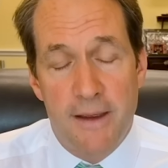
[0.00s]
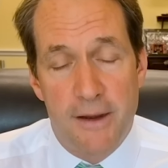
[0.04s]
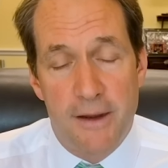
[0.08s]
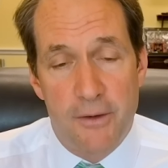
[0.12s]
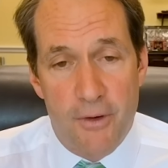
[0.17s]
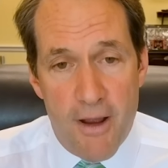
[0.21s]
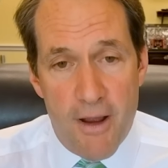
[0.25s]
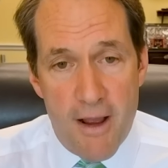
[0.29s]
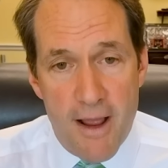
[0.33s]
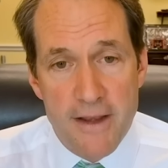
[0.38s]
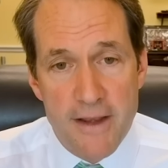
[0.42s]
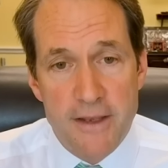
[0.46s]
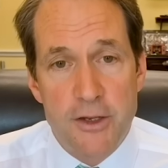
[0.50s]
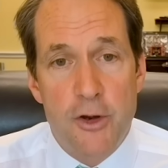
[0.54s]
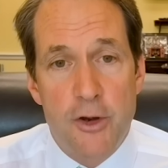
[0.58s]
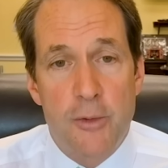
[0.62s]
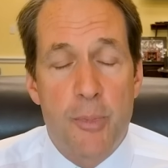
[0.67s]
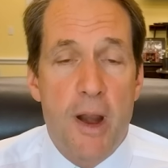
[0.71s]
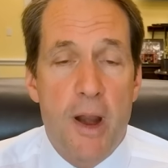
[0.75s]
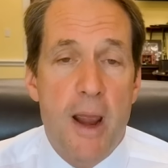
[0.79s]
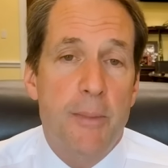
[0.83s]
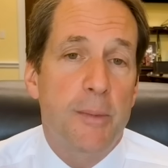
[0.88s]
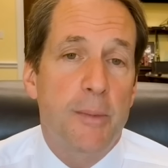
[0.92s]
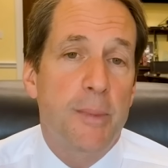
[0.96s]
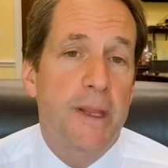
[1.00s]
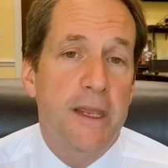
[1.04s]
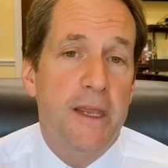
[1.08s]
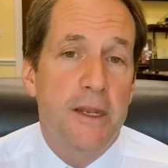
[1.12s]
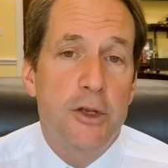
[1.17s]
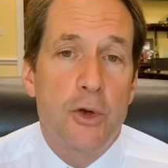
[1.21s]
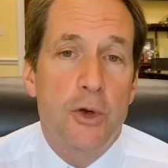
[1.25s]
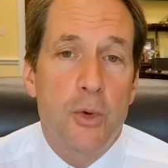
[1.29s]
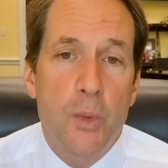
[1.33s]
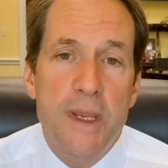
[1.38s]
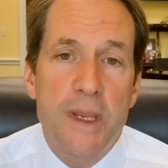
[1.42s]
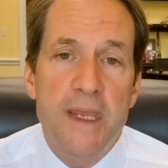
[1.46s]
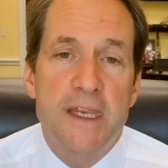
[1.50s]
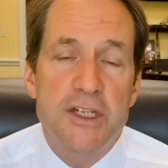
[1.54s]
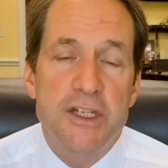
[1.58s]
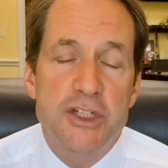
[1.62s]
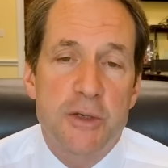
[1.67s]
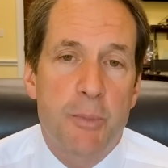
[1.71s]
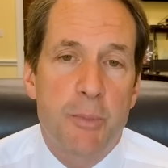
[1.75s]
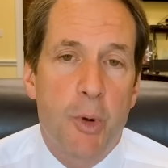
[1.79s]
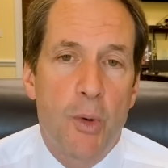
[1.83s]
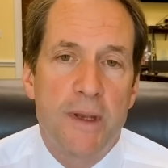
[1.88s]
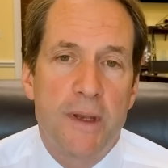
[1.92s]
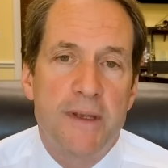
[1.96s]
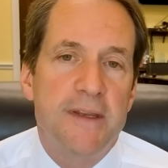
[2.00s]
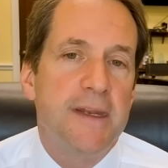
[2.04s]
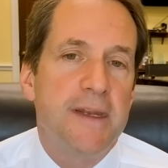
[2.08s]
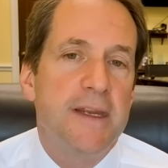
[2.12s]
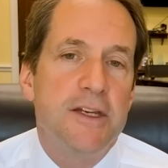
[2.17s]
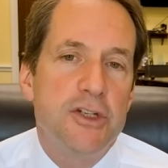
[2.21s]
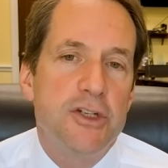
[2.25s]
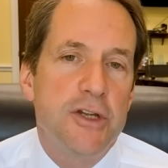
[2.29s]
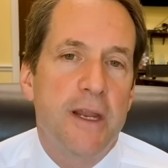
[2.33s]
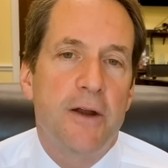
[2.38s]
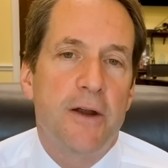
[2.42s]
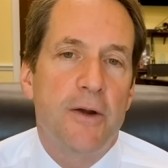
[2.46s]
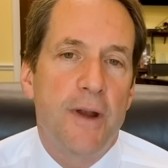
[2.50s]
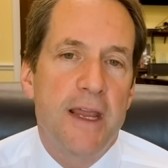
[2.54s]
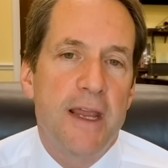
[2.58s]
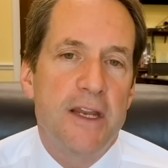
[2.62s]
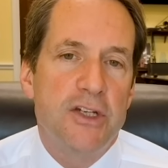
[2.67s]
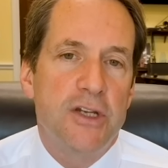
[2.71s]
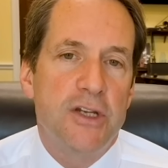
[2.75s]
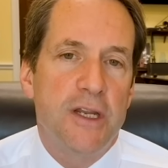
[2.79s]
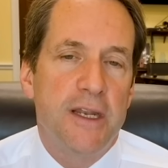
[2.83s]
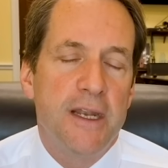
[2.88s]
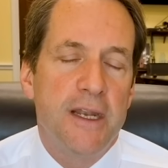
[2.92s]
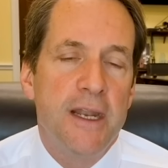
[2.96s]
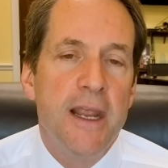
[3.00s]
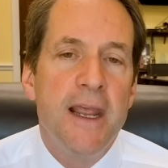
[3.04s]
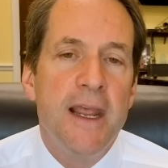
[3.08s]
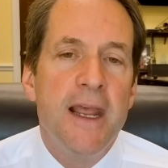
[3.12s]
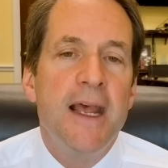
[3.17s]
Iran, you're probably in your weakest point in a generation.